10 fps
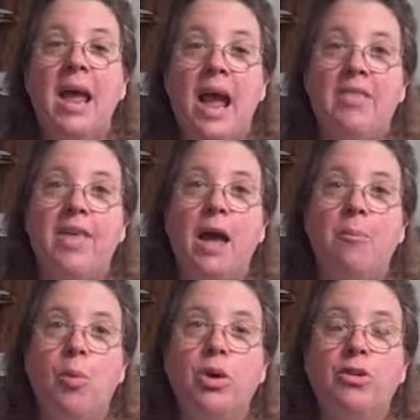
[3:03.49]
At
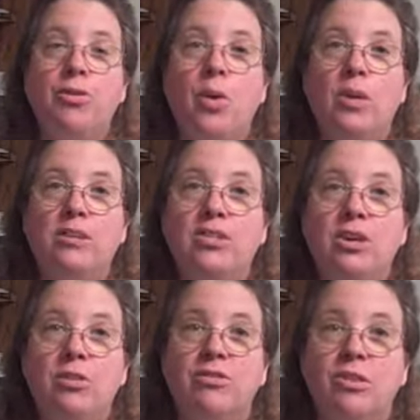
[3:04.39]
that point, you're going to
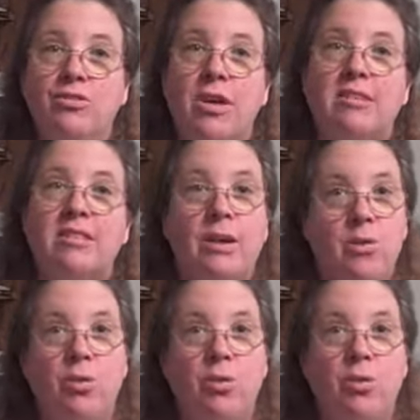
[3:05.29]
use the translator